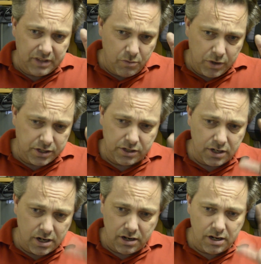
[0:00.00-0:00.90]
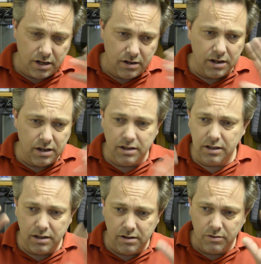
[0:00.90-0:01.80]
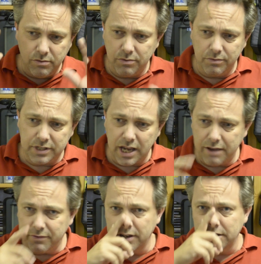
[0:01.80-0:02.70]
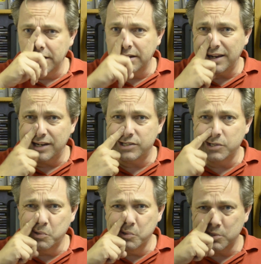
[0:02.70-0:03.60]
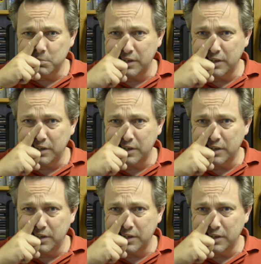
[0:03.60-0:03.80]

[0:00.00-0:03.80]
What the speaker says: which was having issues,